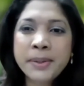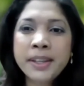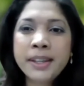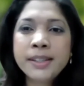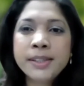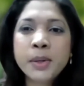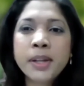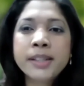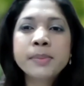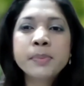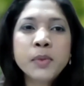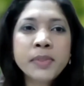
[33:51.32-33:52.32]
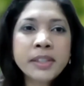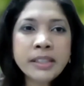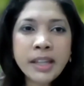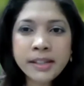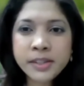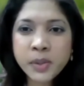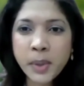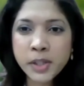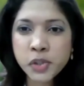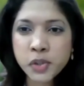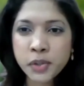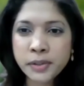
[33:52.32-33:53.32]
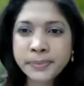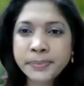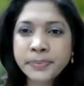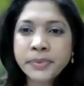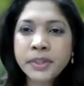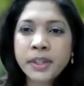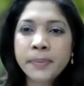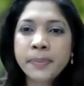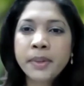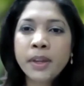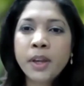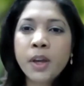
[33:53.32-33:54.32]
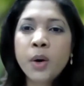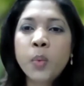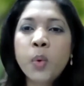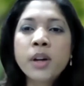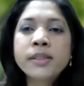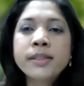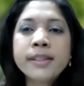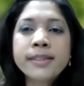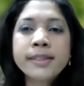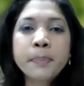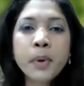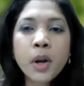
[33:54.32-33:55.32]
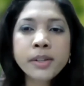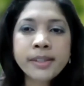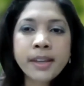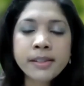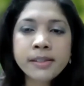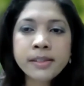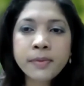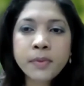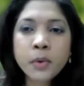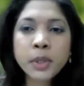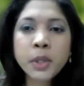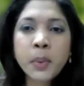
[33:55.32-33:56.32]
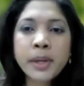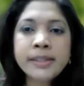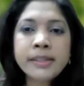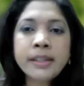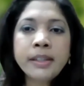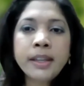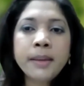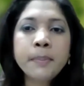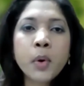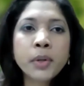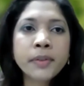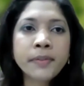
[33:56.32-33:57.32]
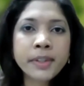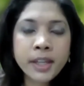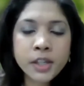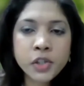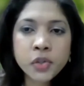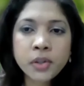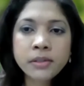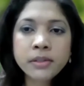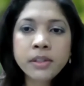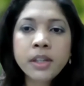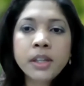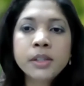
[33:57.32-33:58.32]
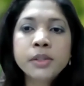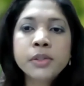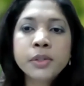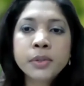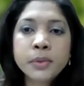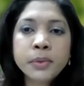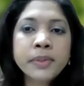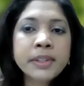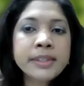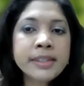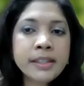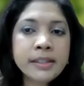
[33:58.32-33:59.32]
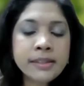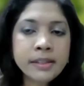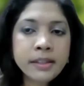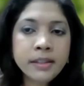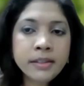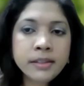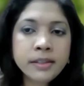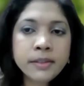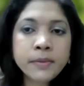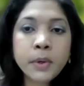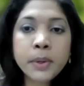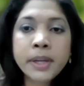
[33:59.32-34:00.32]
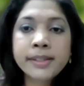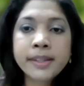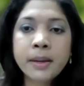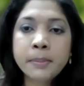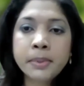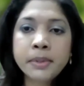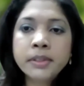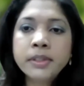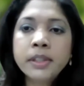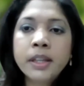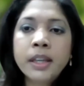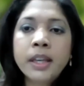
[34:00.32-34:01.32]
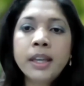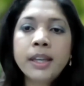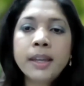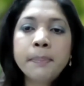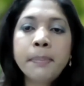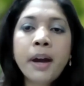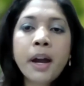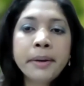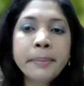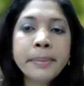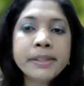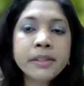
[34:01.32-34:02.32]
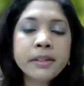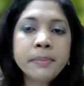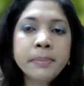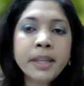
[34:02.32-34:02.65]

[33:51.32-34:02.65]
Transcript: Okay, so let's move to the next question. What is the process for requesting a modification to the CC? For example, a parameter